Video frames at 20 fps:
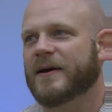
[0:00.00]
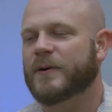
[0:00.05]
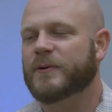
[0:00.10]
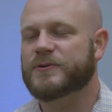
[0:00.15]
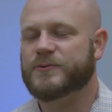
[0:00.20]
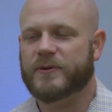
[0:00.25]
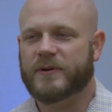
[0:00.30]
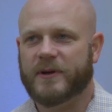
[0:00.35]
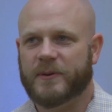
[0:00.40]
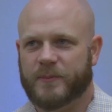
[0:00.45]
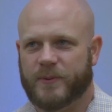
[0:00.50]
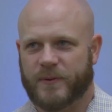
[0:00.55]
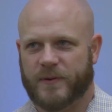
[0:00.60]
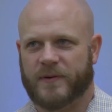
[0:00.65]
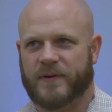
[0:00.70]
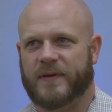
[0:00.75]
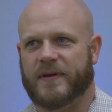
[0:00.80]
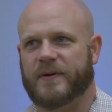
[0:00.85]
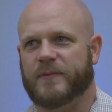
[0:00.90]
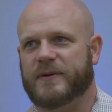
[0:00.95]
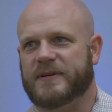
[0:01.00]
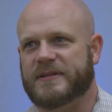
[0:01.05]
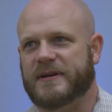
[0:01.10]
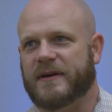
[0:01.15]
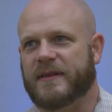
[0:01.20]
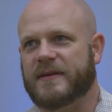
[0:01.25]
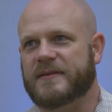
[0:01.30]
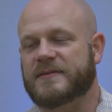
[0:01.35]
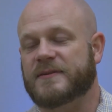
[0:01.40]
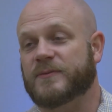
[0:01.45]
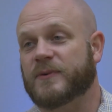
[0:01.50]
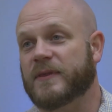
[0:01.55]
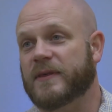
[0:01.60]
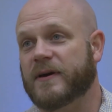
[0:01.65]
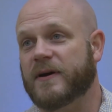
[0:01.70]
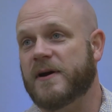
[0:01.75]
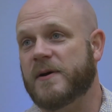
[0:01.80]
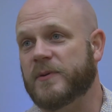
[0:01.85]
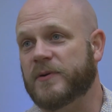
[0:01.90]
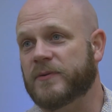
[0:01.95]
It was really important that we tie this in with a
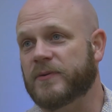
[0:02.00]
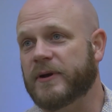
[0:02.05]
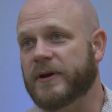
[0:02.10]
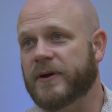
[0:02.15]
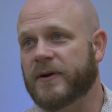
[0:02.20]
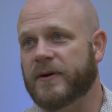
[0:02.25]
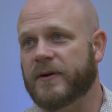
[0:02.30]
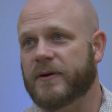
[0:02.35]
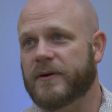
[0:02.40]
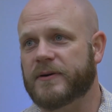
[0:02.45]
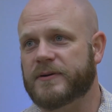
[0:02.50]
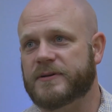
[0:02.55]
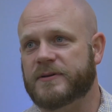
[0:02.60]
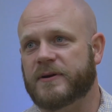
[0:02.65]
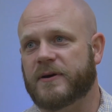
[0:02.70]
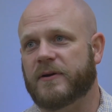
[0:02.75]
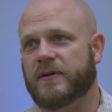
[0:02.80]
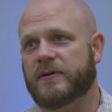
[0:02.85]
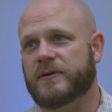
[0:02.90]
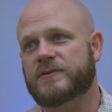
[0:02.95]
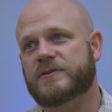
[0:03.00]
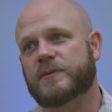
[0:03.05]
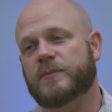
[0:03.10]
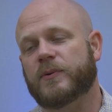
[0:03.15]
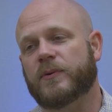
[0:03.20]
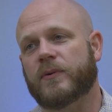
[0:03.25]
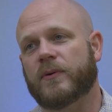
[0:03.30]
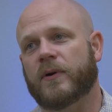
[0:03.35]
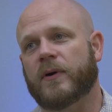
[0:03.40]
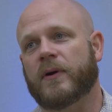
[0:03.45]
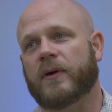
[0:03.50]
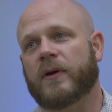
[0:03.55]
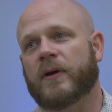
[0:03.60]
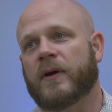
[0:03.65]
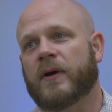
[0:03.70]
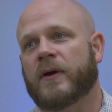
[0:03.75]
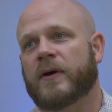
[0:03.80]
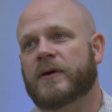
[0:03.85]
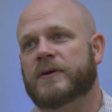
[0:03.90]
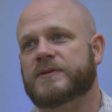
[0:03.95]
common reader to not only support
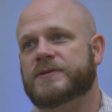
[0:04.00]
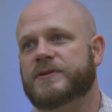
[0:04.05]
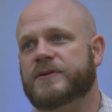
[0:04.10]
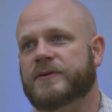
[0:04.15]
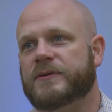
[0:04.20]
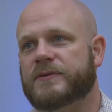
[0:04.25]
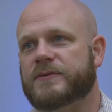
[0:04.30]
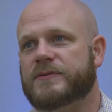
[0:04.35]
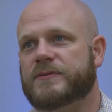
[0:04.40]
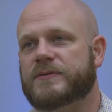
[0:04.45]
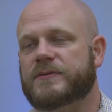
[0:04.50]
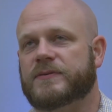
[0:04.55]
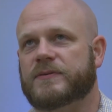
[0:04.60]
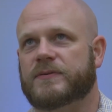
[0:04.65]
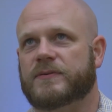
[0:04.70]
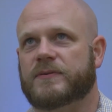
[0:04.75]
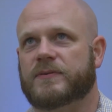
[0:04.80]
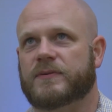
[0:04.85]
students